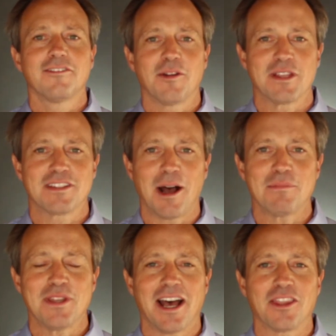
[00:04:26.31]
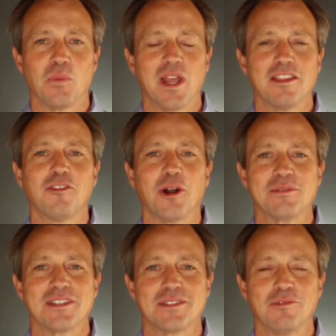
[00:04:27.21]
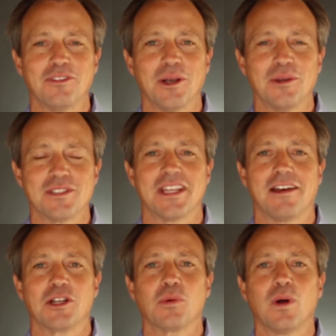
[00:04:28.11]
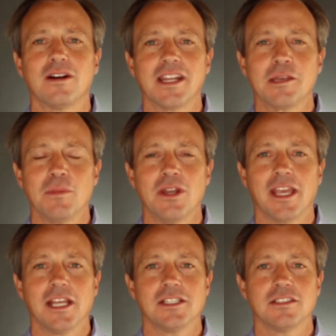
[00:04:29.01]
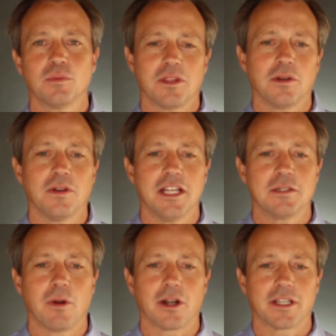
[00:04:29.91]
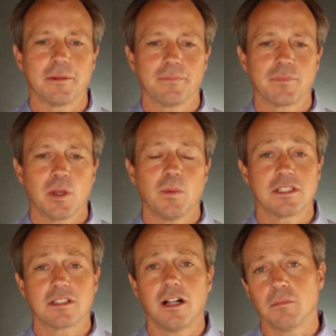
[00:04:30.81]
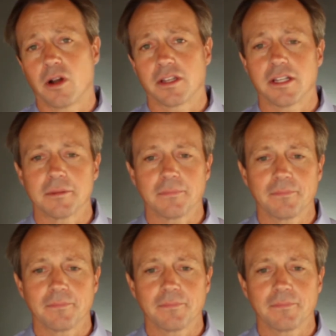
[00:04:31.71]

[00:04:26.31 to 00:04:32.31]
From the top down, the way the 4M system flows is having quality communications with your niche market, which is called marketing.